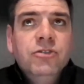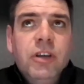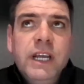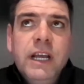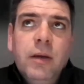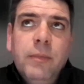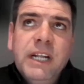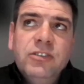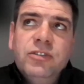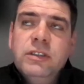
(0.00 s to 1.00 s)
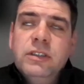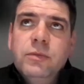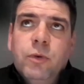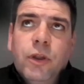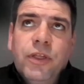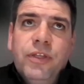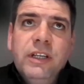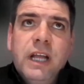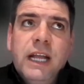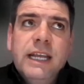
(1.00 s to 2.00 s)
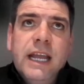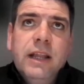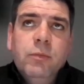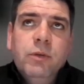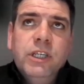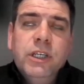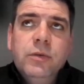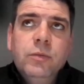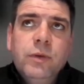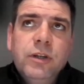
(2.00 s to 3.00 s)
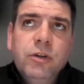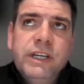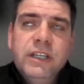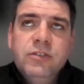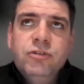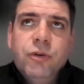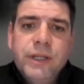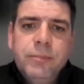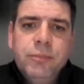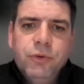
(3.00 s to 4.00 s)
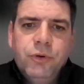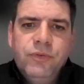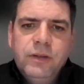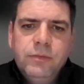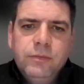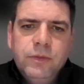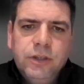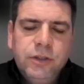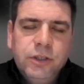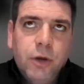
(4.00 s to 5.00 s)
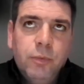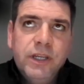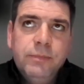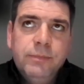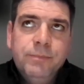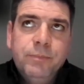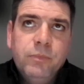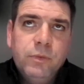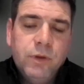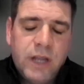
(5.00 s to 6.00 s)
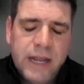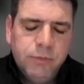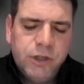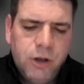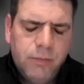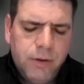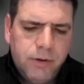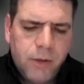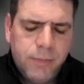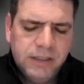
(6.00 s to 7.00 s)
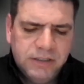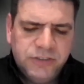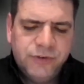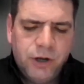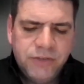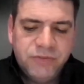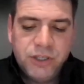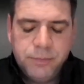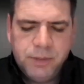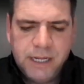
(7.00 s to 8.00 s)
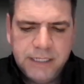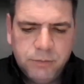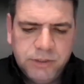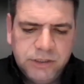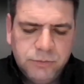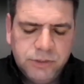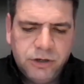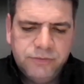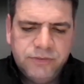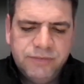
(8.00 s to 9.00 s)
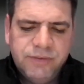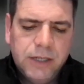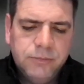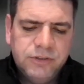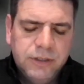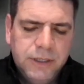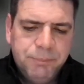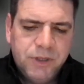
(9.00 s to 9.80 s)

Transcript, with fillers: So, yeah, I mean, that's one thing, again, that we're looking at trying to improve in. I'll go back to this 5-year plan that we kind of developed.